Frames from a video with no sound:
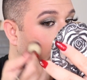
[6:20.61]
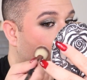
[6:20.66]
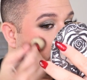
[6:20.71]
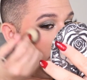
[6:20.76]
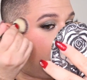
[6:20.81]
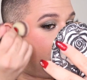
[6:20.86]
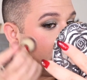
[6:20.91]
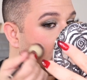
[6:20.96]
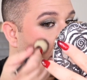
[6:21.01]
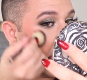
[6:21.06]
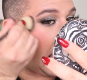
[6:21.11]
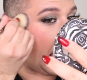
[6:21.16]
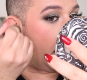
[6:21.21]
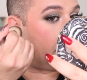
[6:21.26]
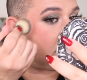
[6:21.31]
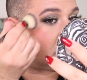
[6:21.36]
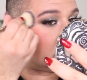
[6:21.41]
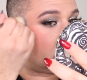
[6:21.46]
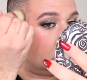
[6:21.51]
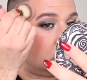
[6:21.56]
It is
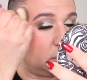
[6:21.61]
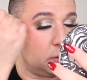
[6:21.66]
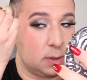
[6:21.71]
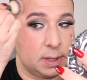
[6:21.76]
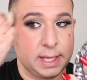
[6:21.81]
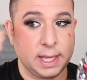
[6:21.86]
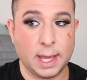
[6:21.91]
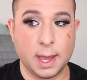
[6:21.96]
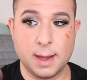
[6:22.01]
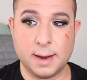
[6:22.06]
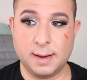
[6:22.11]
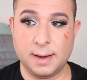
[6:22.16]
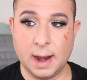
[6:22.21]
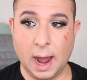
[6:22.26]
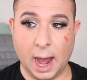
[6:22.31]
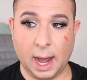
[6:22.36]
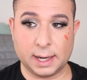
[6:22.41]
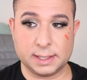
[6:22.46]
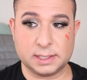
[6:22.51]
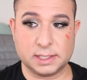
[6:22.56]
absolutely
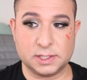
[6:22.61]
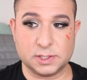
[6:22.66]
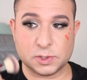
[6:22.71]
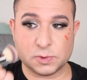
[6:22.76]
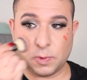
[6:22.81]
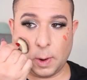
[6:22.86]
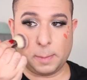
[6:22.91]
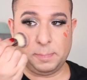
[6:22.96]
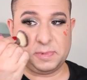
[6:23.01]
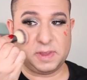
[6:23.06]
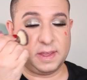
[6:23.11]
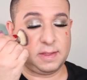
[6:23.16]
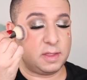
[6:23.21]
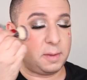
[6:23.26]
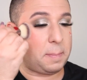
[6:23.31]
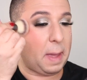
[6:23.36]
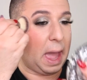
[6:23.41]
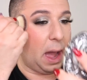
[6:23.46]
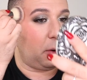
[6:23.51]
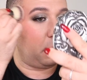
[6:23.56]
not disrupting the
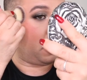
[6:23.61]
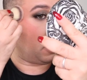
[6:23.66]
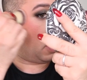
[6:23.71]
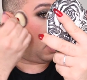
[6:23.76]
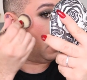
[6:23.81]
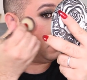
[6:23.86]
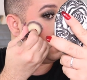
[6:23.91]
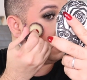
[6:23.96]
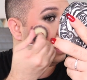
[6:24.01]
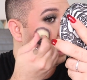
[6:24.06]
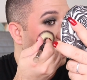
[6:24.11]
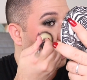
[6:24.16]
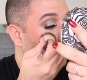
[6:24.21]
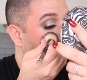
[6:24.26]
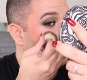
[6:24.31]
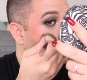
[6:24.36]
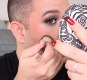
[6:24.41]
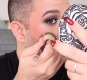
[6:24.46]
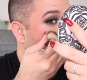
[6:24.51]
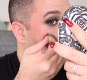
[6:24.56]
powder
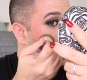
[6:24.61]
underneath.